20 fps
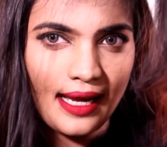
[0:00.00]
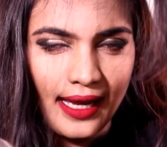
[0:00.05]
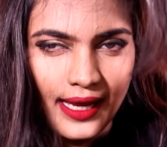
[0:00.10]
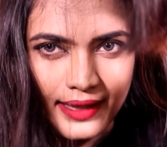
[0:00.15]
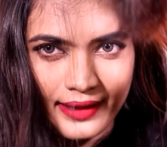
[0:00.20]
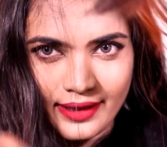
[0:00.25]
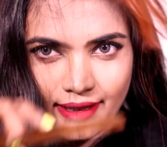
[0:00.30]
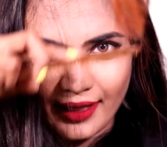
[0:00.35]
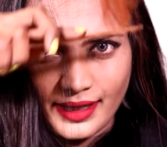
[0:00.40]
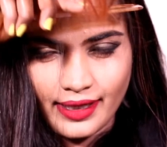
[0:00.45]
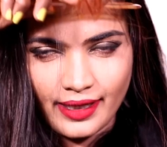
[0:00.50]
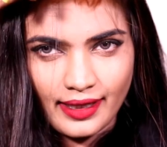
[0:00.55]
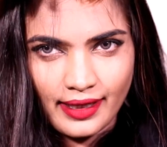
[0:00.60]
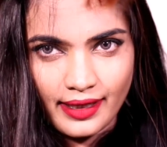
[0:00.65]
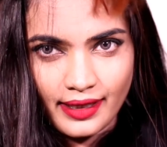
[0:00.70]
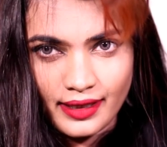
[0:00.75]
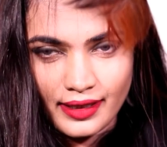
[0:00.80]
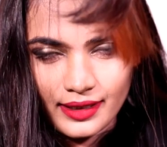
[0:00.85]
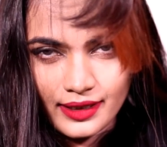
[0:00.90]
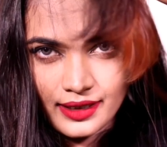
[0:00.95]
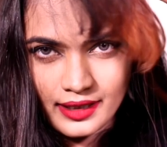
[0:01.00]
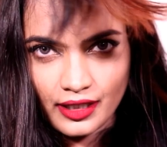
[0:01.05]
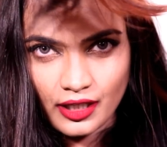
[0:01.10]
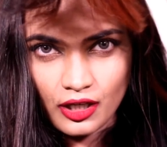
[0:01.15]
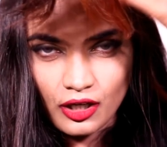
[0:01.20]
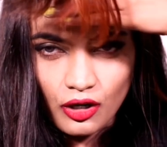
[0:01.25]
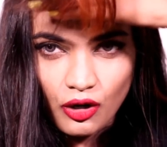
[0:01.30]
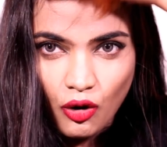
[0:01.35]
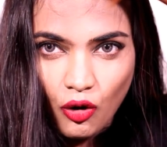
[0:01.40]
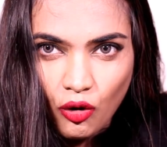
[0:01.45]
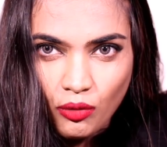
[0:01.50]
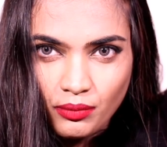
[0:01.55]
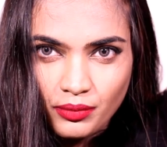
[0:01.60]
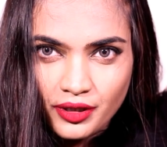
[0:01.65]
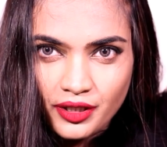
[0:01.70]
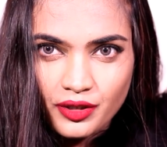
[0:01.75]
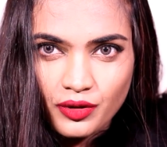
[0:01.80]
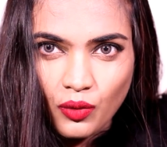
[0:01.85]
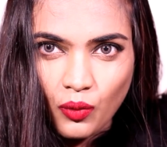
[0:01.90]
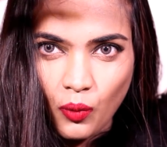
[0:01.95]
and then
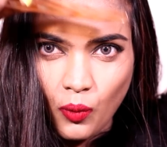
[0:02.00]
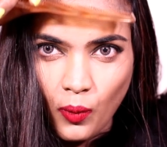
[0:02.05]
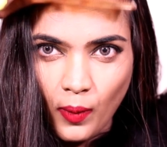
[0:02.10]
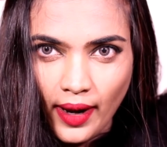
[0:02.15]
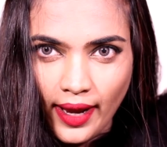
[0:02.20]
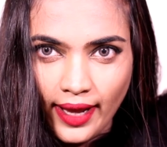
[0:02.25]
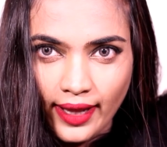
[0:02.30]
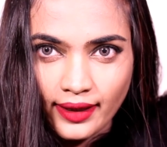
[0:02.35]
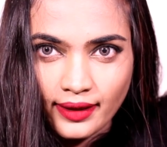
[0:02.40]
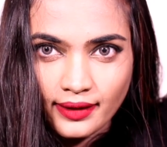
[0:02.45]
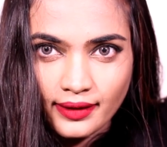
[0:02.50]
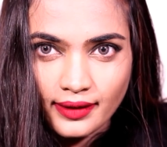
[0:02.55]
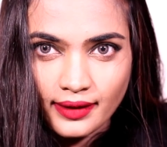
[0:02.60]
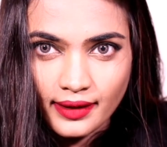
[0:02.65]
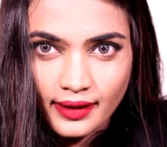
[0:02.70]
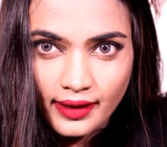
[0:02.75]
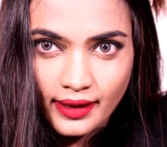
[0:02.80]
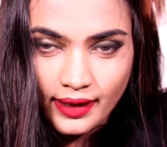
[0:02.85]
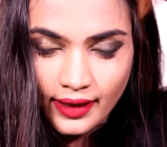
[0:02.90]
comb it well